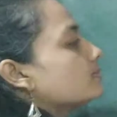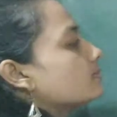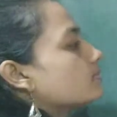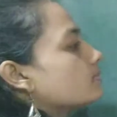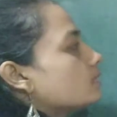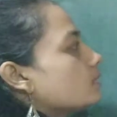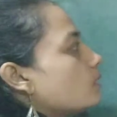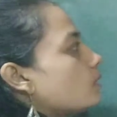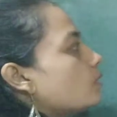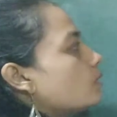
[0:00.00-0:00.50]

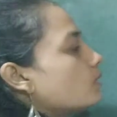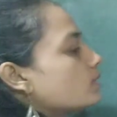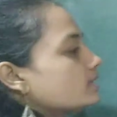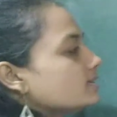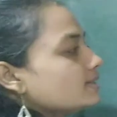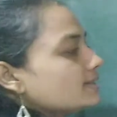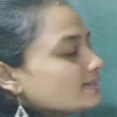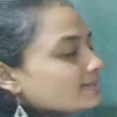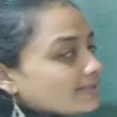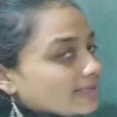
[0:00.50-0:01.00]
So what is
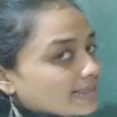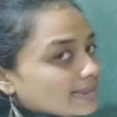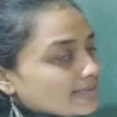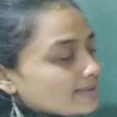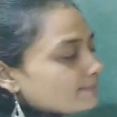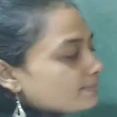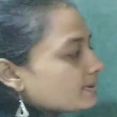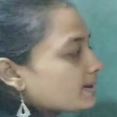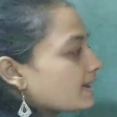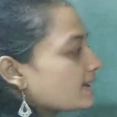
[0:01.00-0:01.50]
the
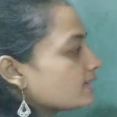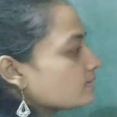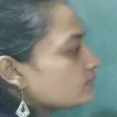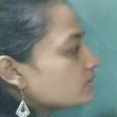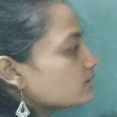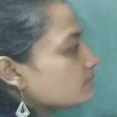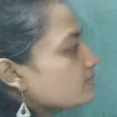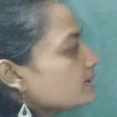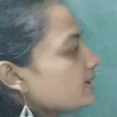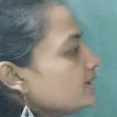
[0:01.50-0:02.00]
selling price
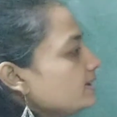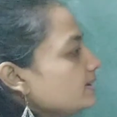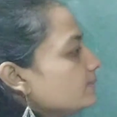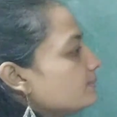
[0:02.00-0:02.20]
will be?